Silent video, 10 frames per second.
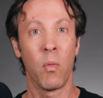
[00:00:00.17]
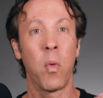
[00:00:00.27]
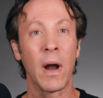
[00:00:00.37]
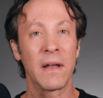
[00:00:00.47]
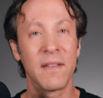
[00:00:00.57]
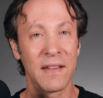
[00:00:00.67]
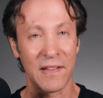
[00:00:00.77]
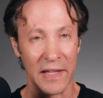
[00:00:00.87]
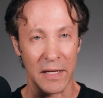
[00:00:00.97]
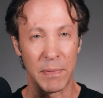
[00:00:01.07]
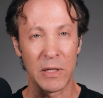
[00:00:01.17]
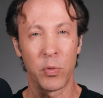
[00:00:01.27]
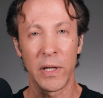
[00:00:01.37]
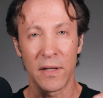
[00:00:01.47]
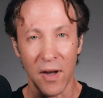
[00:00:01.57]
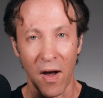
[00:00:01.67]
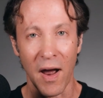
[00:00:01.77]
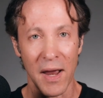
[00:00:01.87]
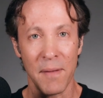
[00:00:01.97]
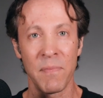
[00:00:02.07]
what does this link between
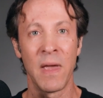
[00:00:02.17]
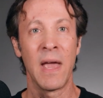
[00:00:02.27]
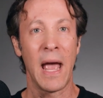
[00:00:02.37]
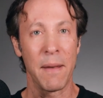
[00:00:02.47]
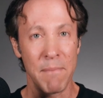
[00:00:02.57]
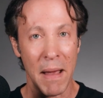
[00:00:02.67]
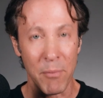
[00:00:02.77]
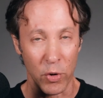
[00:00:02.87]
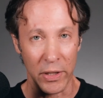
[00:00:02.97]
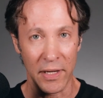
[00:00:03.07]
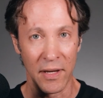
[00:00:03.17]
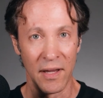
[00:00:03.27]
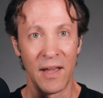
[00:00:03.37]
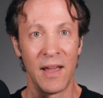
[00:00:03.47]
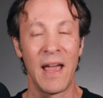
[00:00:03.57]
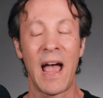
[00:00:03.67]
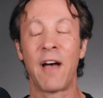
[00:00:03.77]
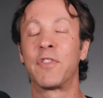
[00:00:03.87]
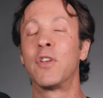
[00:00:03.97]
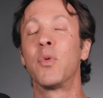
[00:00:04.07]
time and memory
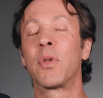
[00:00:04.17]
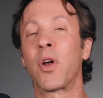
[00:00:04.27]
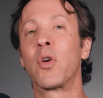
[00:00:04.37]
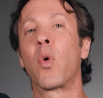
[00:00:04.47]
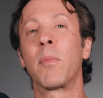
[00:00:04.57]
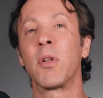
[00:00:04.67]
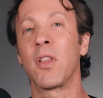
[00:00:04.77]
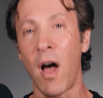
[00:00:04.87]
have to do with our normal